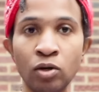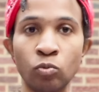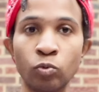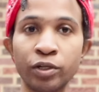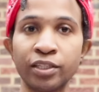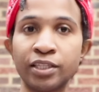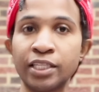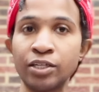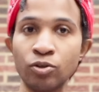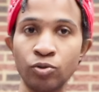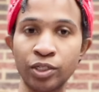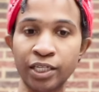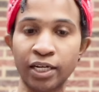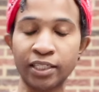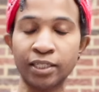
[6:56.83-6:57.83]
with the
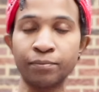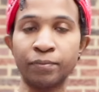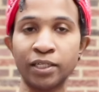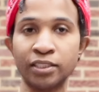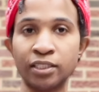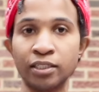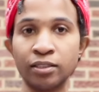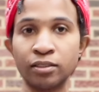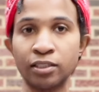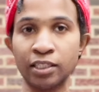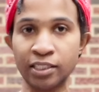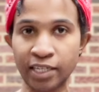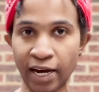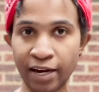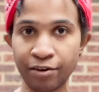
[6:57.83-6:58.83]
Uddiyana Bandha, the
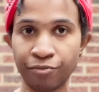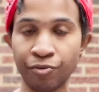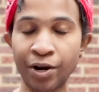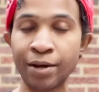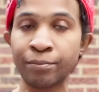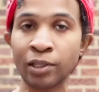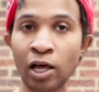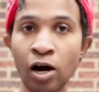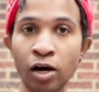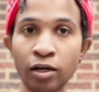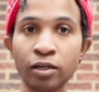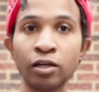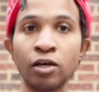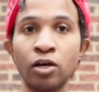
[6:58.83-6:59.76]
diaphragm lock,